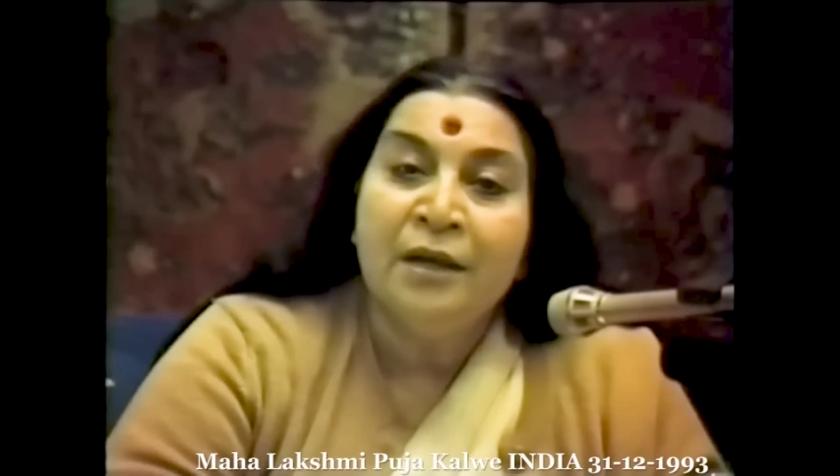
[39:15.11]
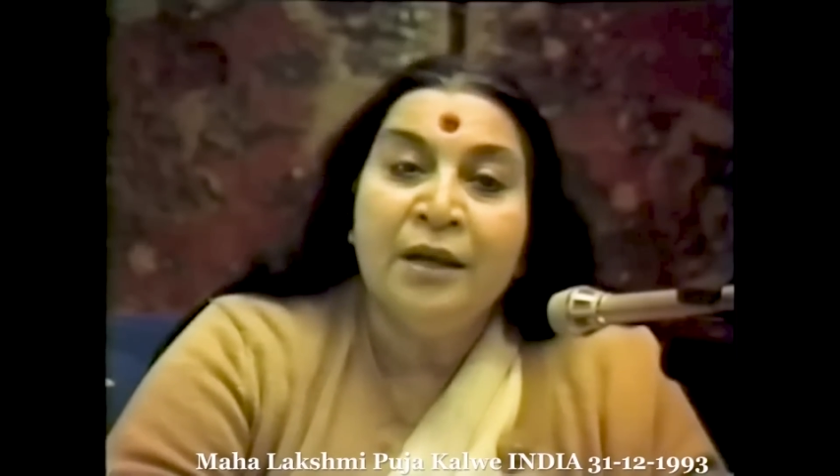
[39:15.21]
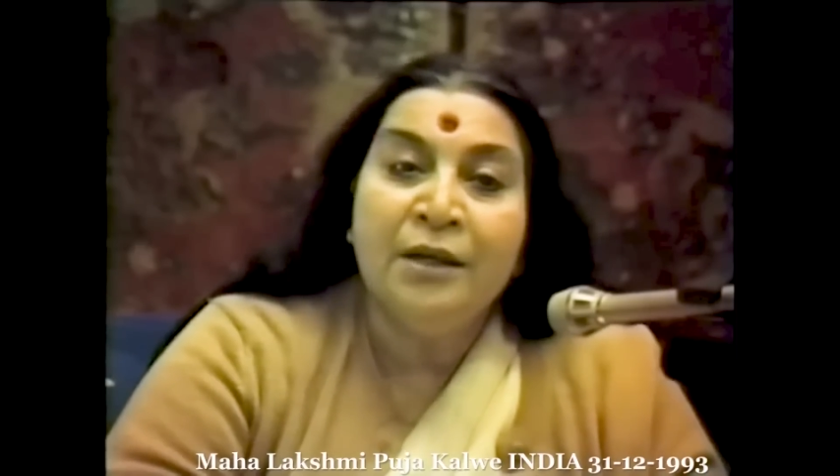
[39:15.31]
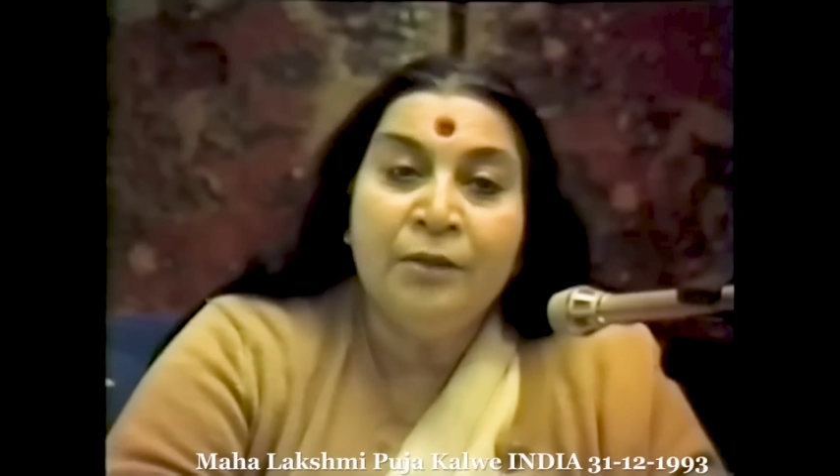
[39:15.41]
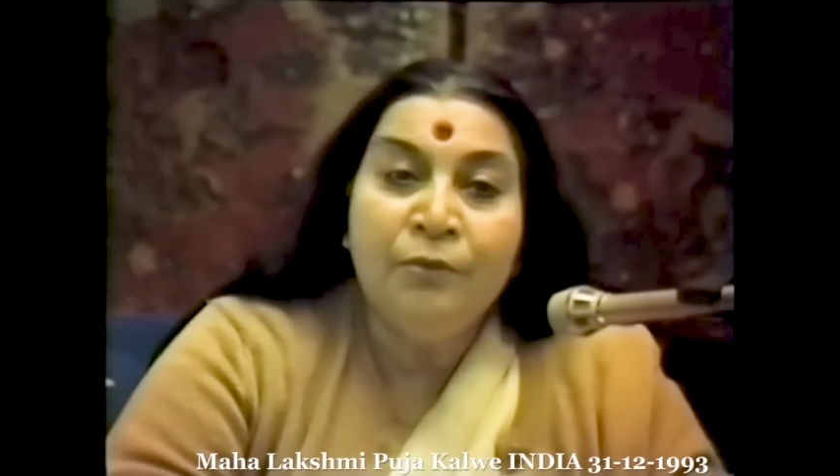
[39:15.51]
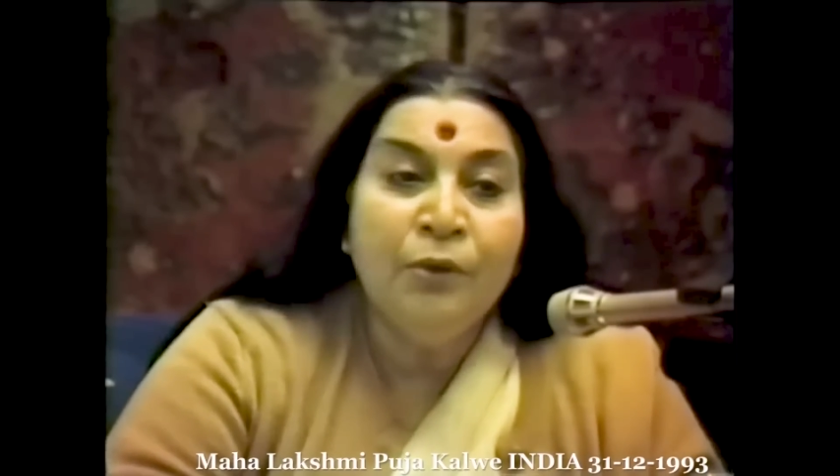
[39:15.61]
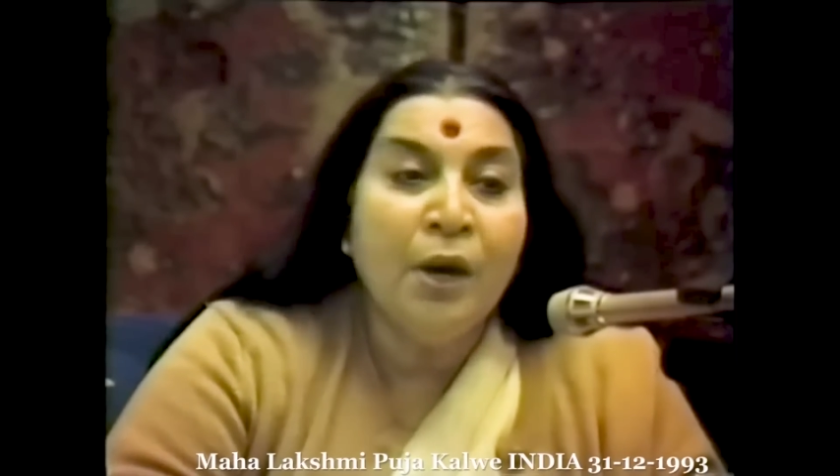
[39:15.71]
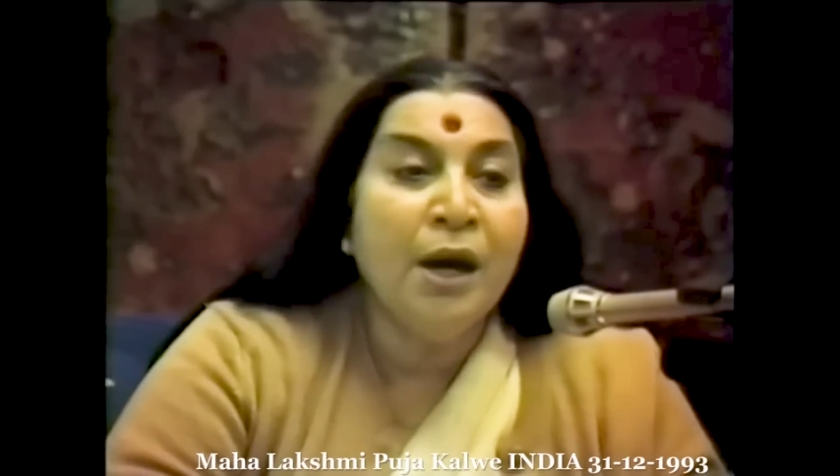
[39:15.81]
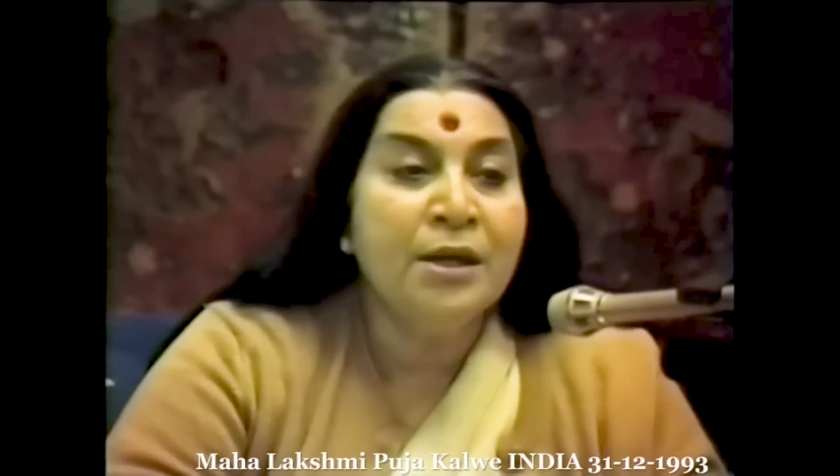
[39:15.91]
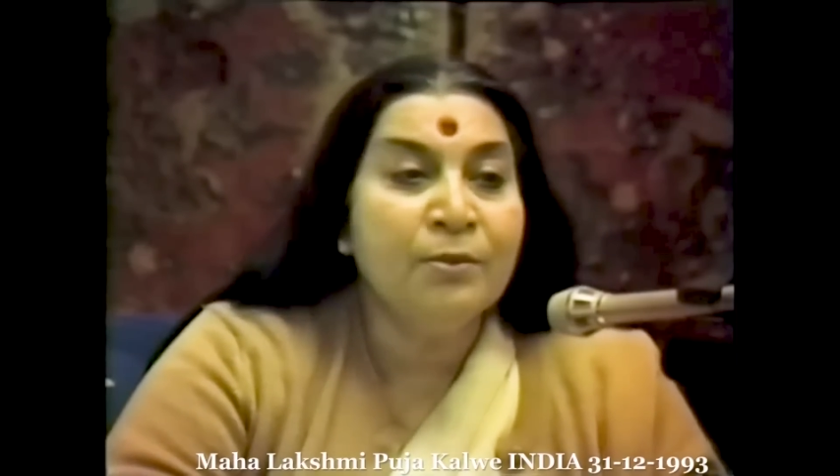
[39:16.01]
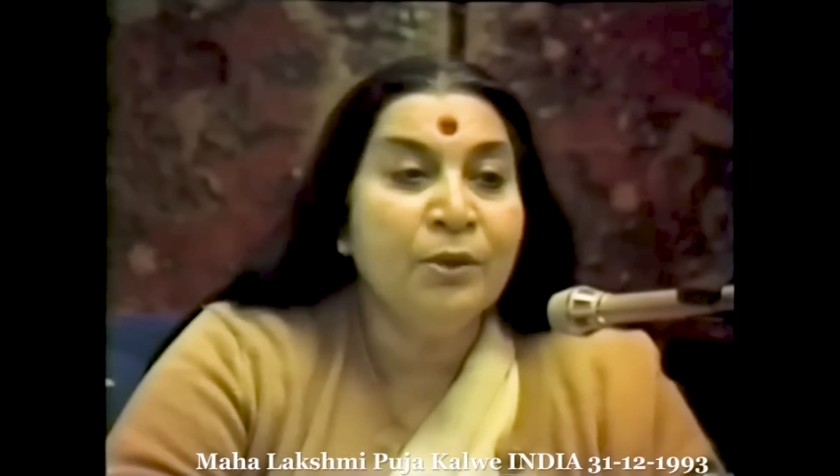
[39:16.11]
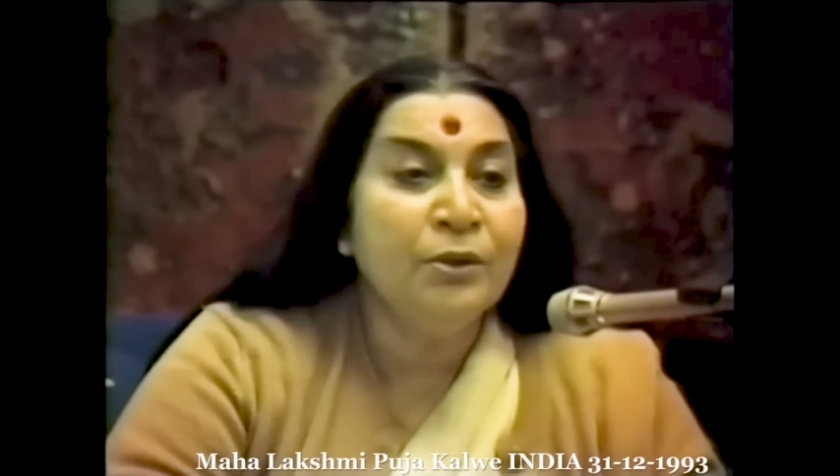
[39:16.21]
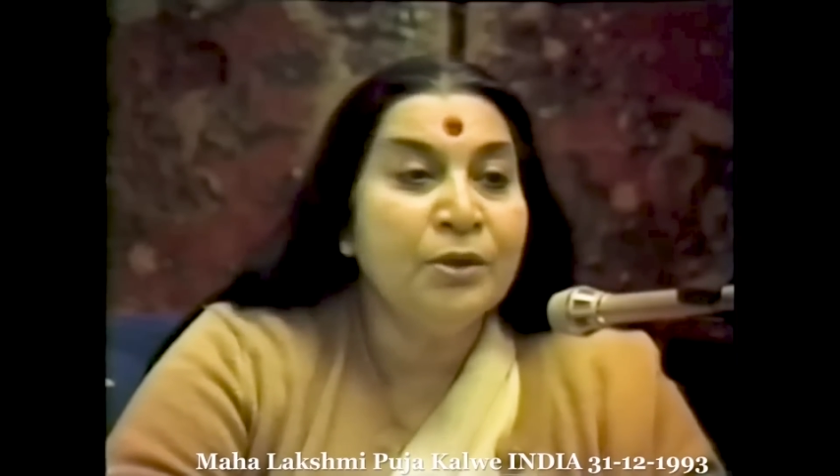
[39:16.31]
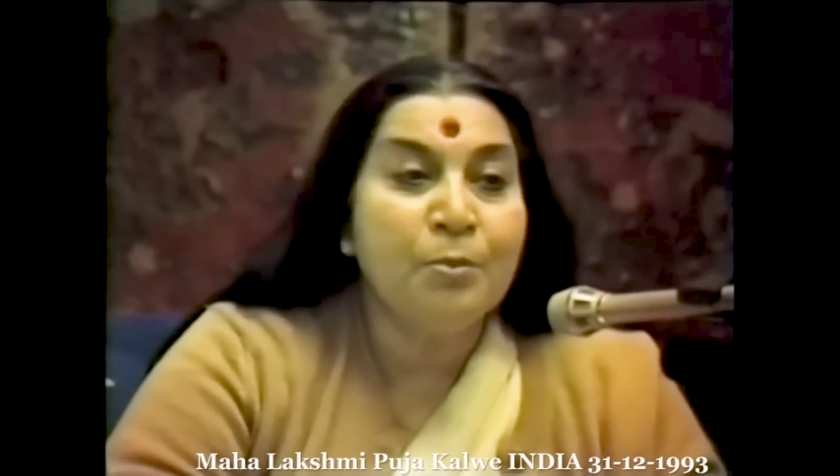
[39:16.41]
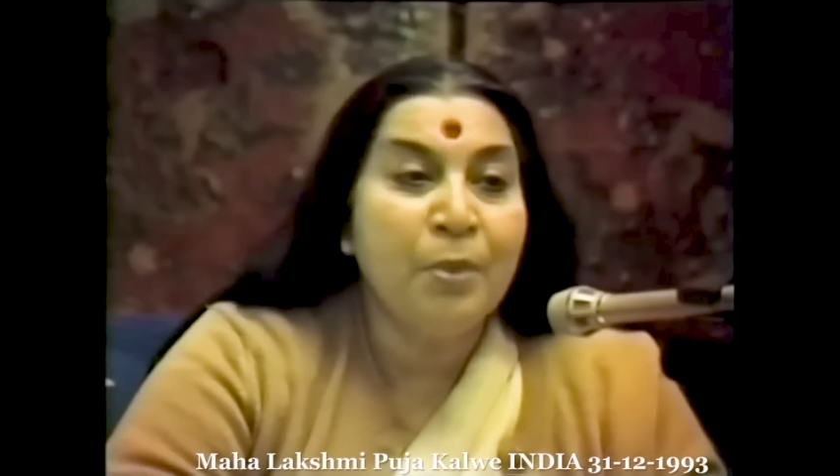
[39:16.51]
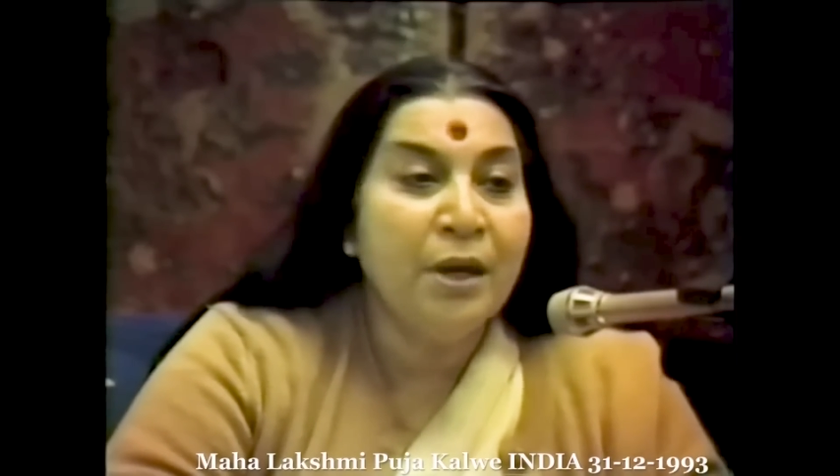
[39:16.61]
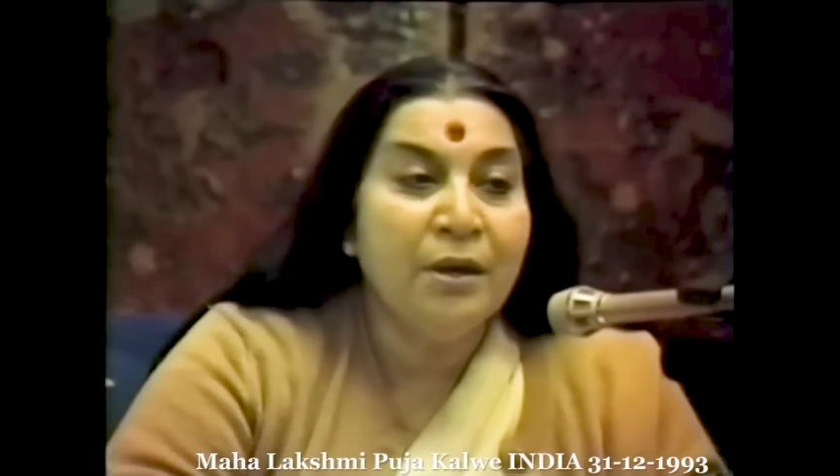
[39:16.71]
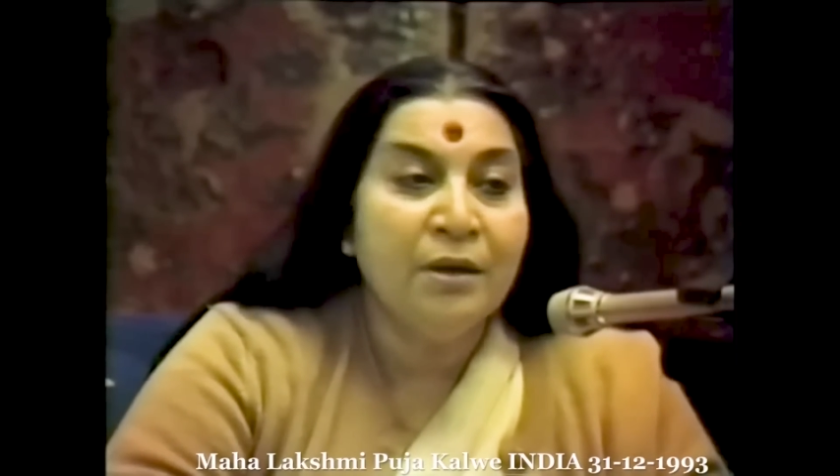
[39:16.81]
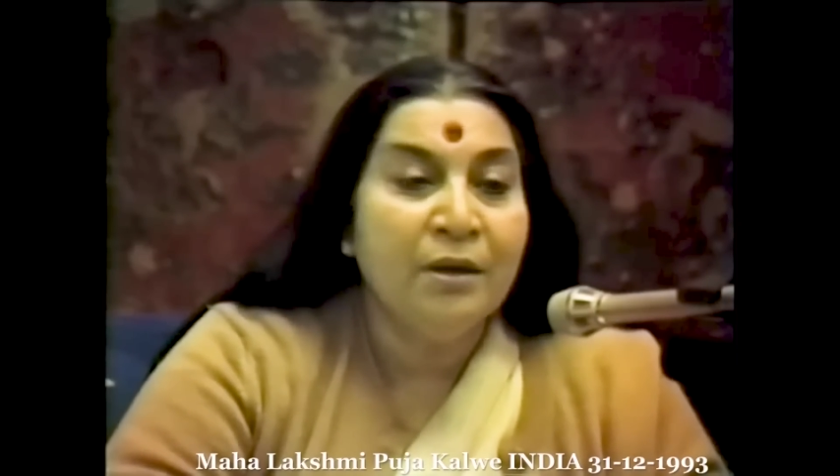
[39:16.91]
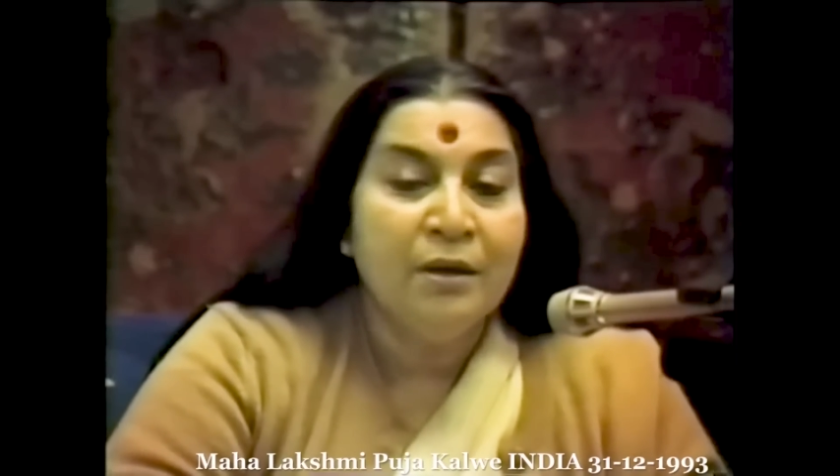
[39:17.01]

And if you ask for your spirit,